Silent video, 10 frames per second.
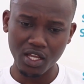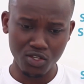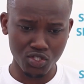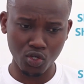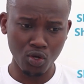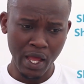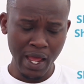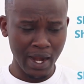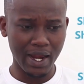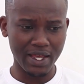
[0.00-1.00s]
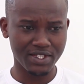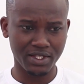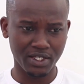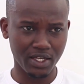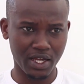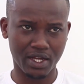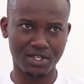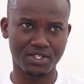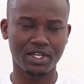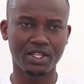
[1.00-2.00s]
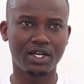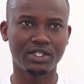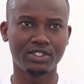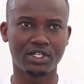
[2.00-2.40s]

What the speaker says: So lastly, I can say that